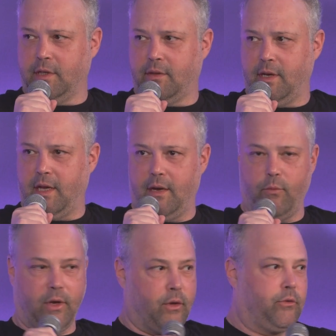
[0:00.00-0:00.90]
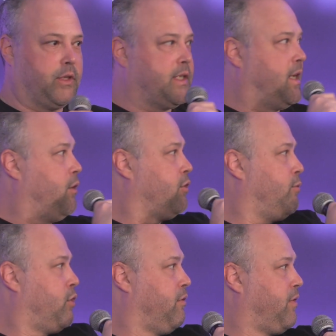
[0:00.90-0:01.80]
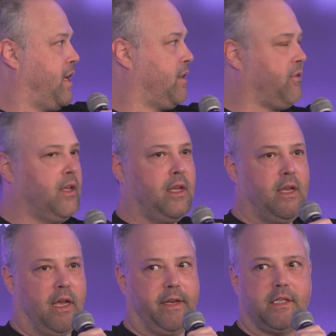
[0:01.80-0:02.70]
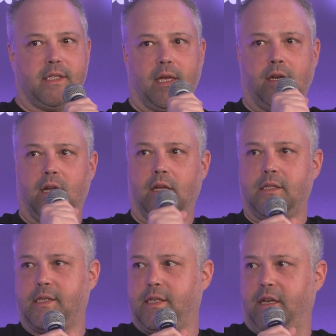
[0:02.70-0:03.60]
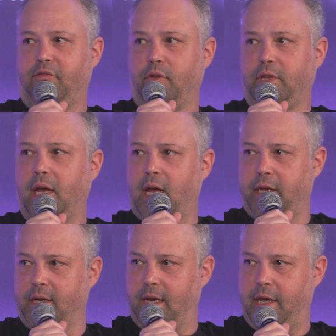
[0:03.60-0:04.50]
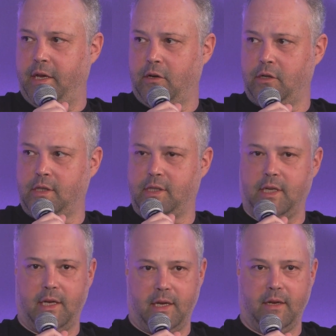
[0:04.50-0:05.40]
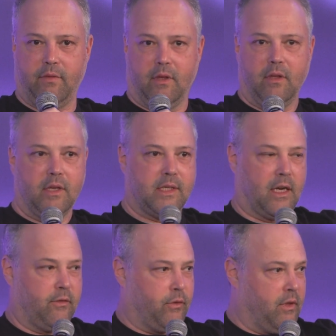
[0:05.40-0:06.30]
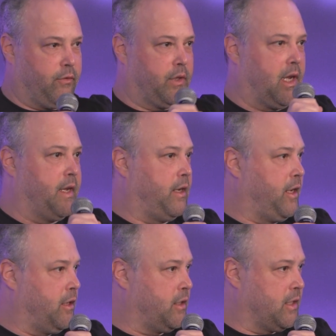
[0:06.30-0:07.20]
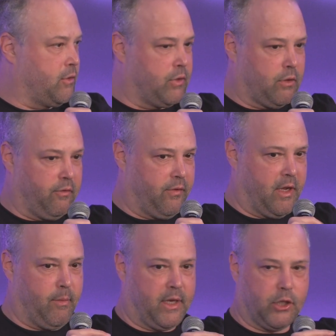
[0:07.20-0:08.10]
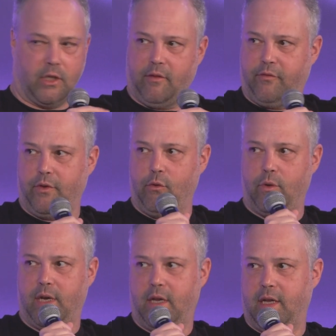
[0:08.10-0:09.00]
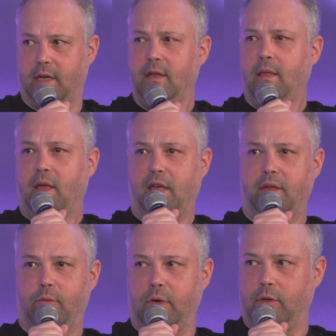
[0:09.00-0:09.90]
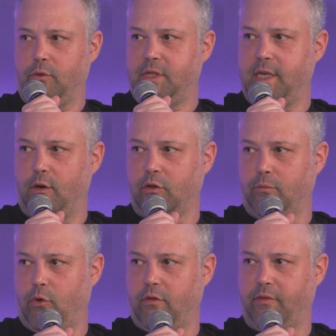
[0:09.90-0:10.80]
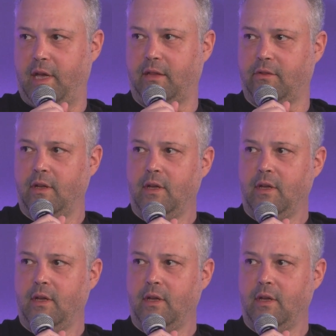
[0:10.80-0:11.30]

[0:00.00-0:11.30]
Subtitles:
and we're going to see a lot more of that. And standards for the higher layers, for the higher layers, as Kristof mentioned a few, and I think we're going to see a lot more of that.